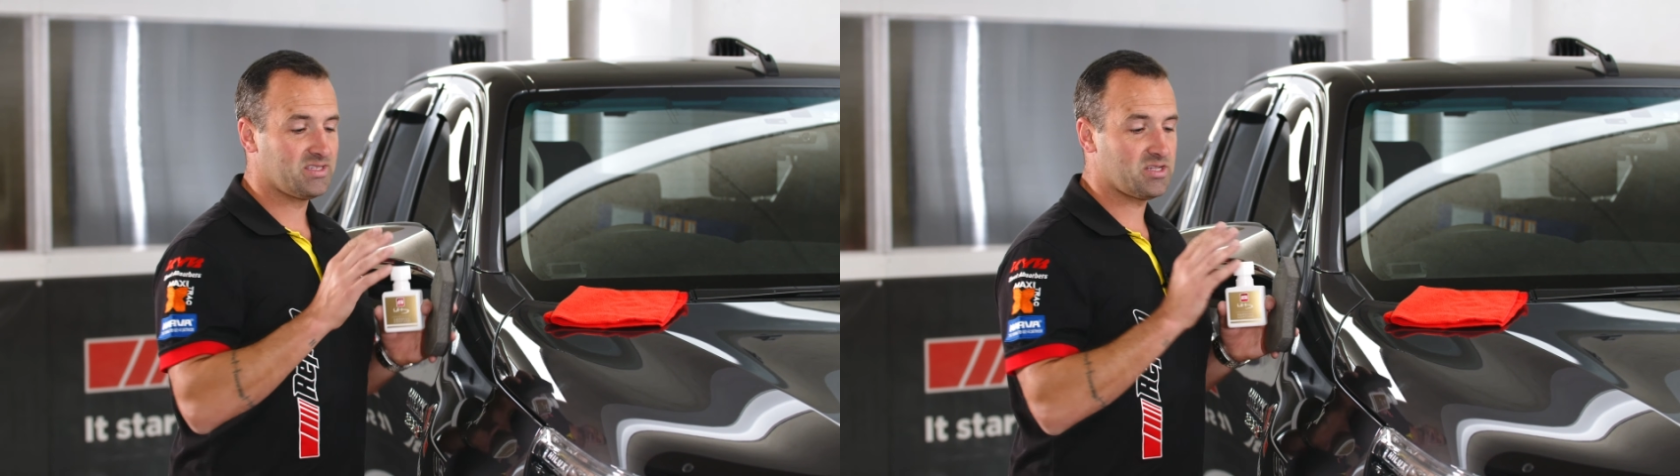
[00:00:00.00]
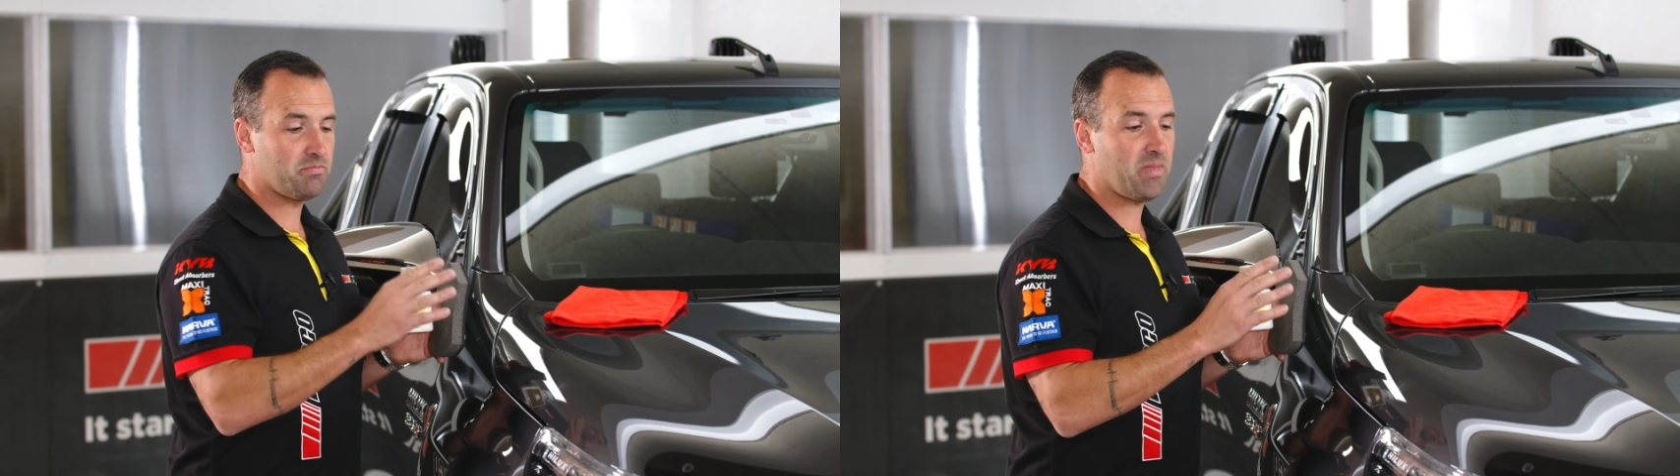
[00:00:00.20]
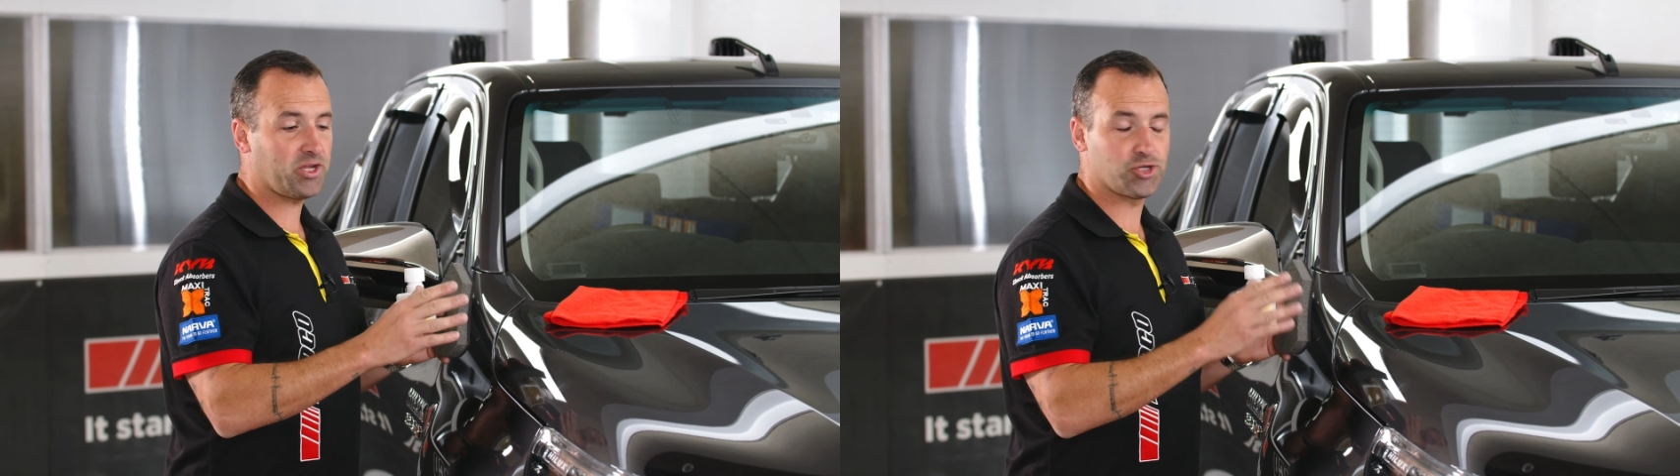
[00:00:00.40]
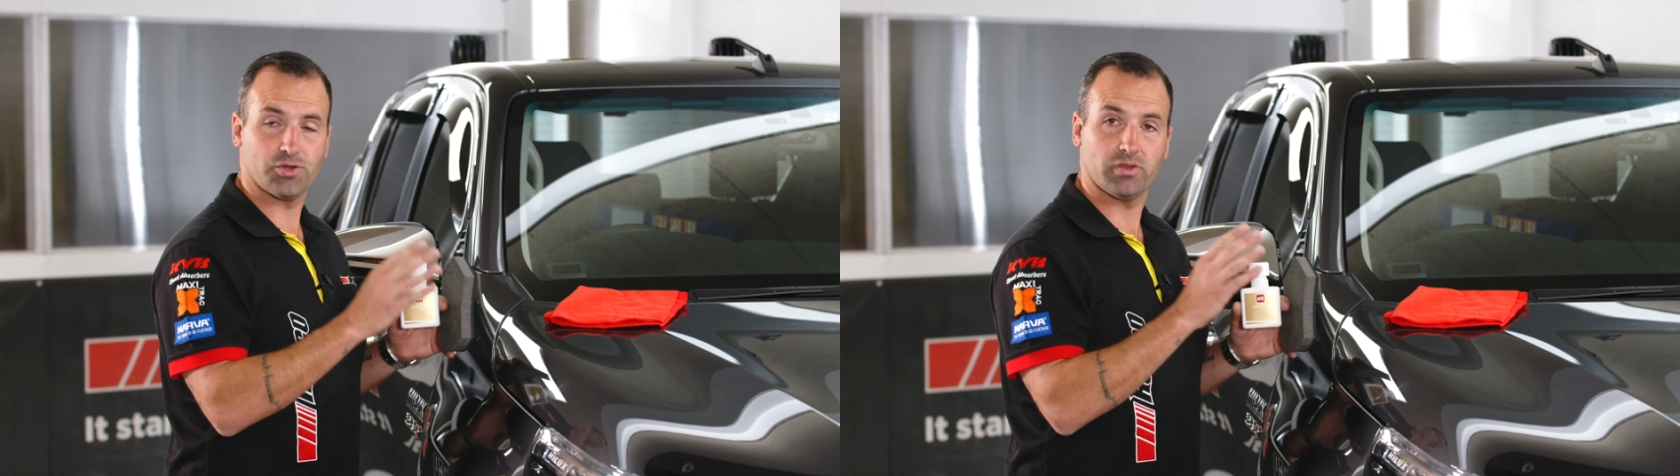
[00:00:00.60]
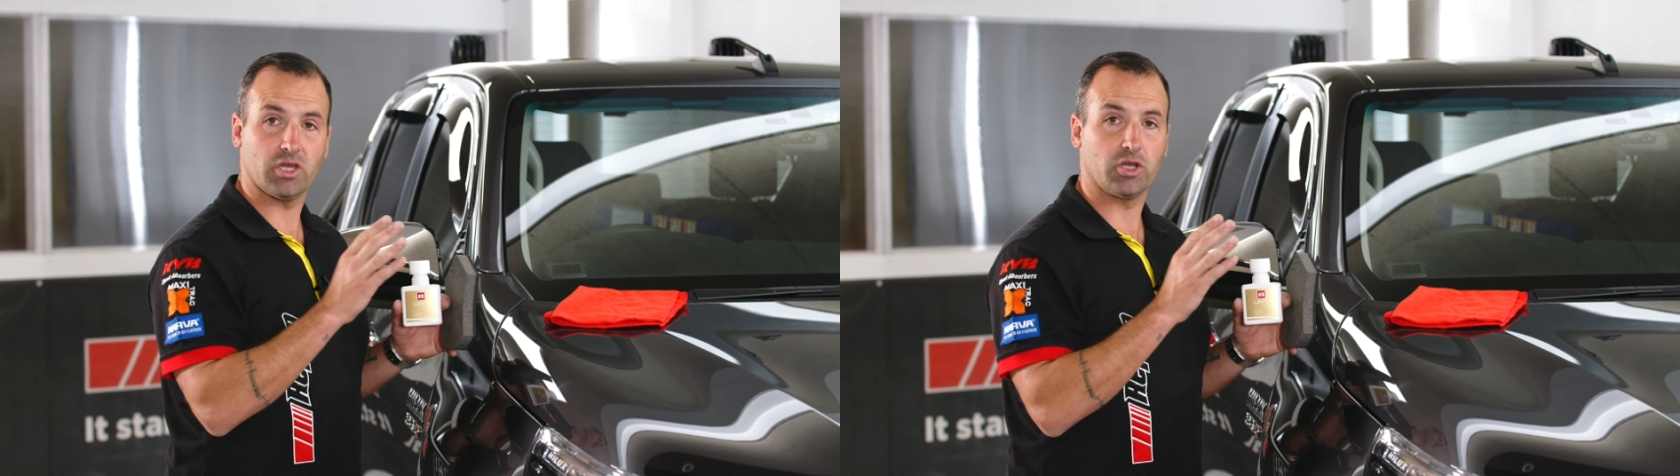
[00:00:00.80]
to make
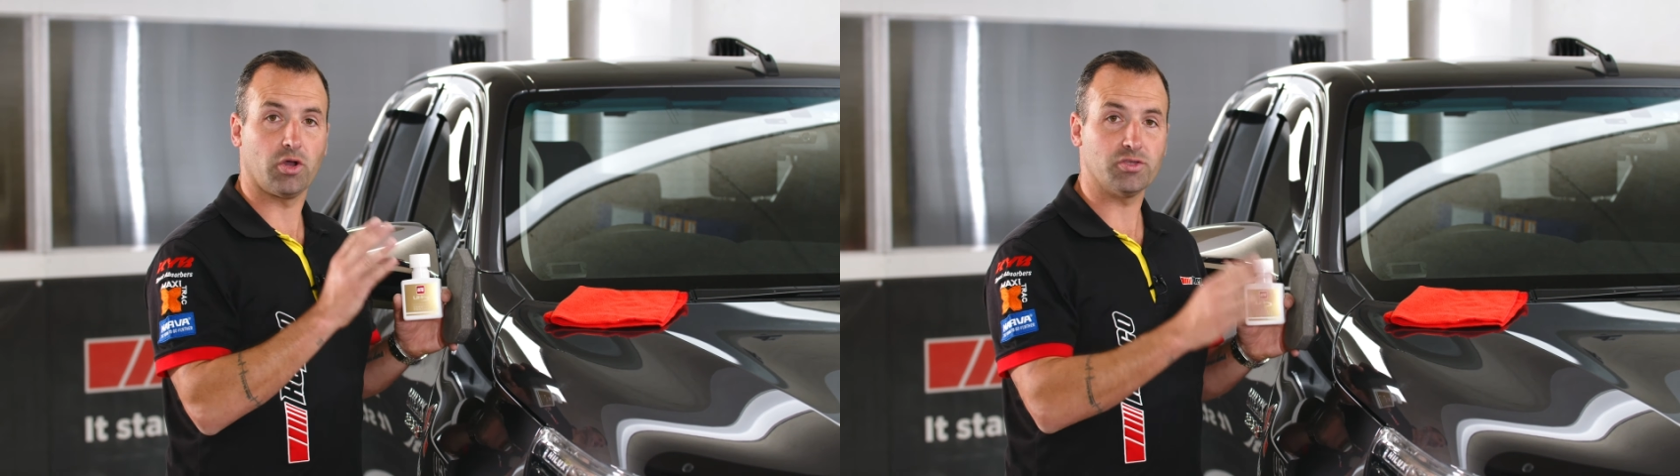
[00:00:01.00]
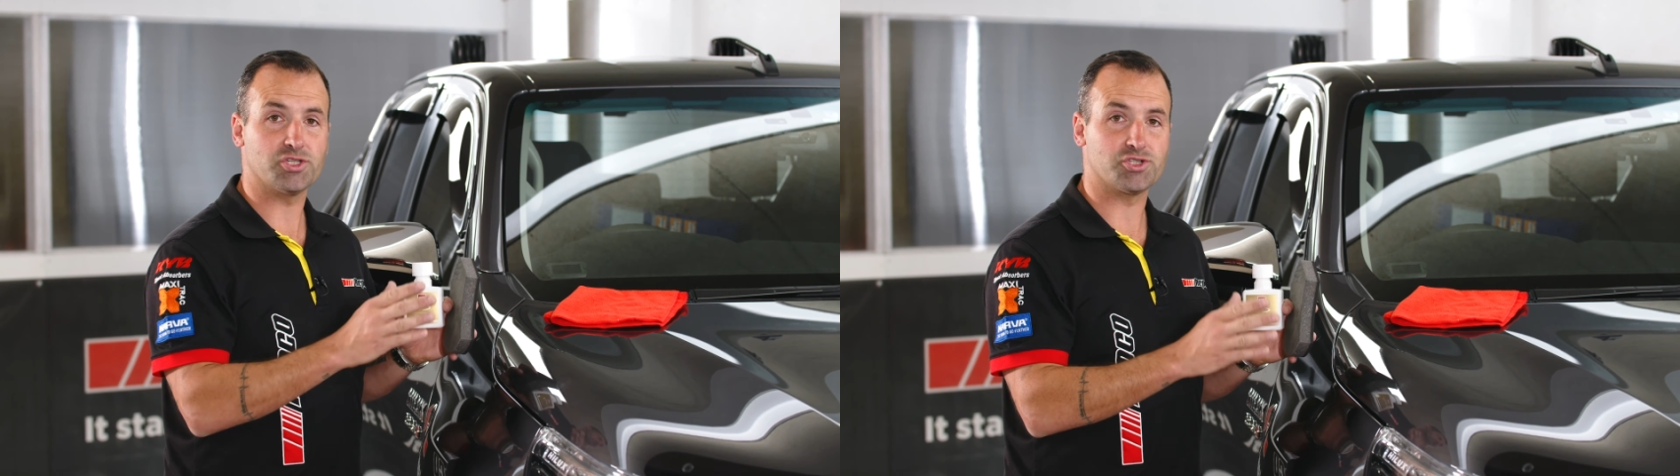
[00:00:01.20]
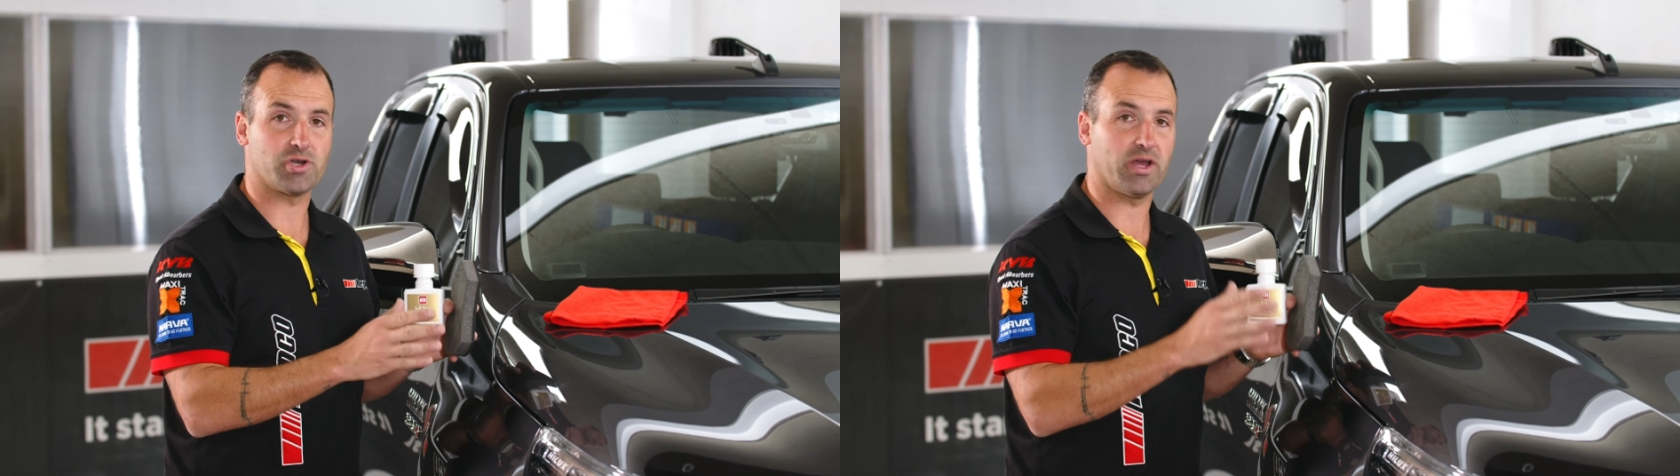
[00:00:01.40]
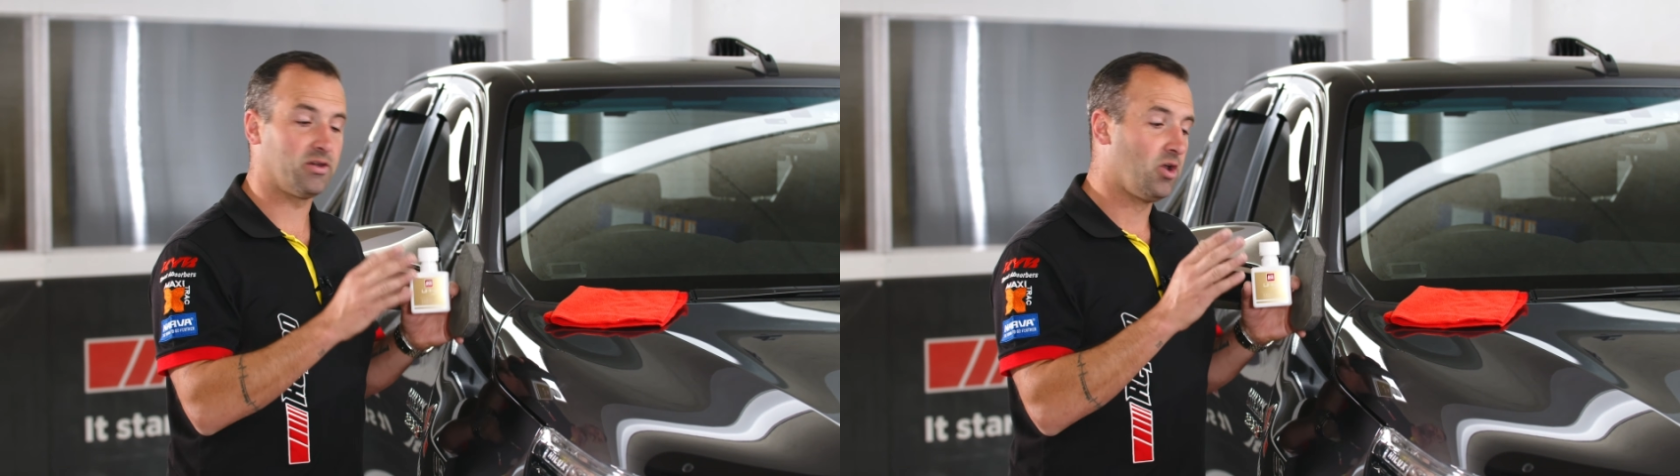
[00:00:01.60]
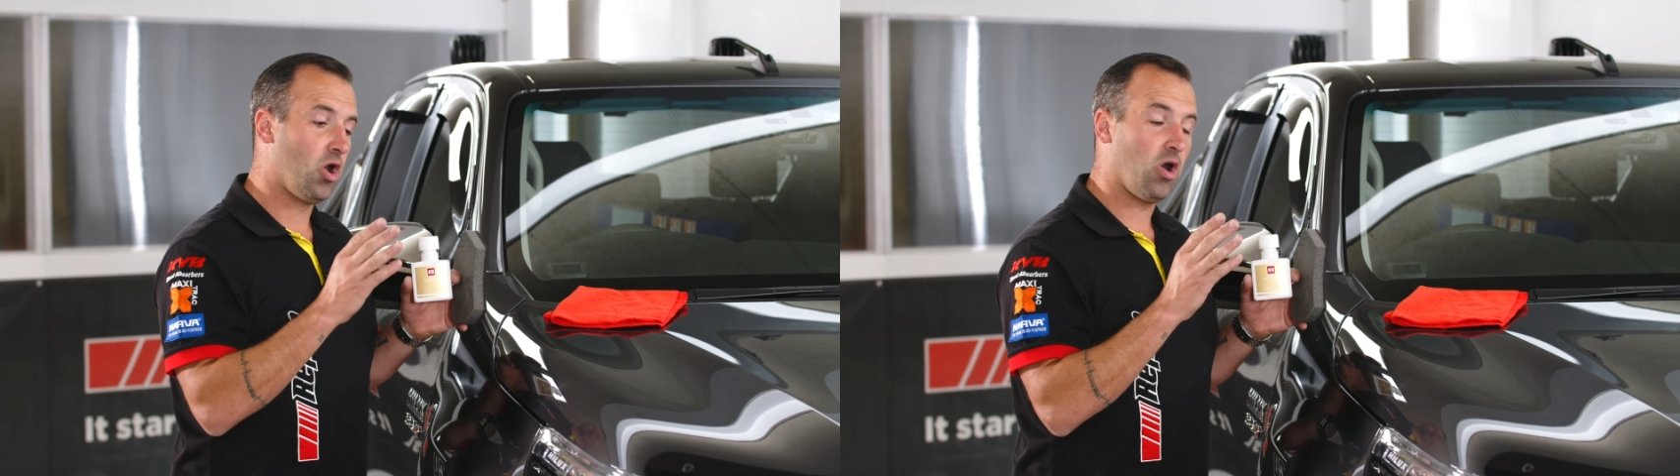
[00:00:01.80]
sure that you concentrate